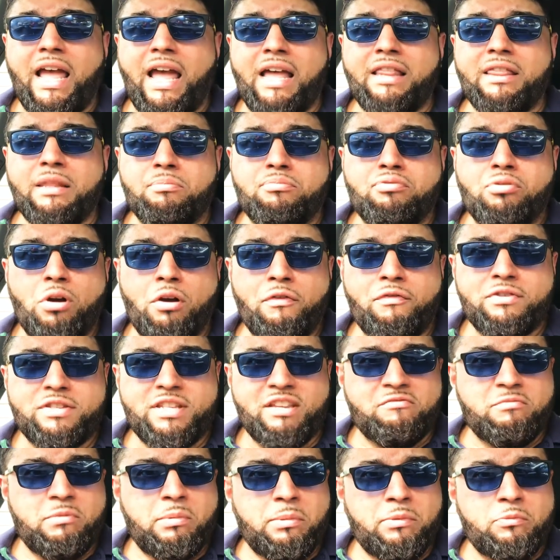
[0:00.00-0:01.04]
and the
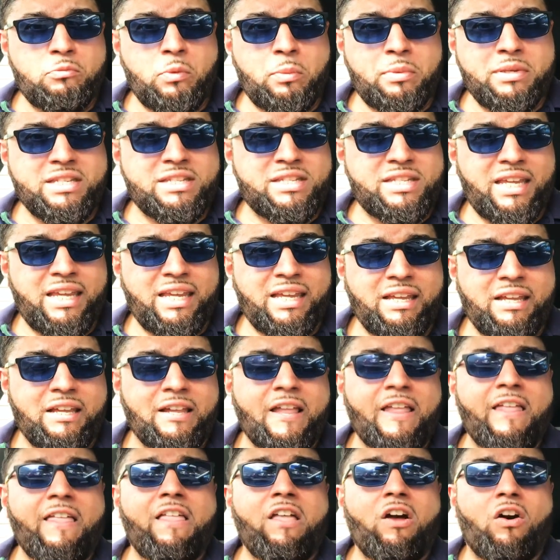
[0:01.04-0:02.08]
profits that we've been seeing
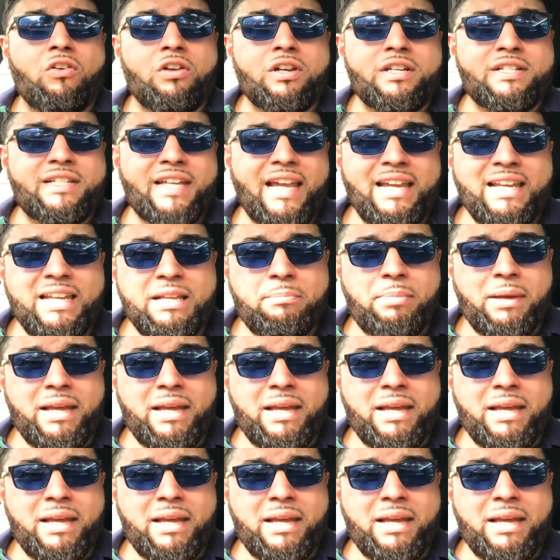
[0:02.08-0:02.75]
on a daily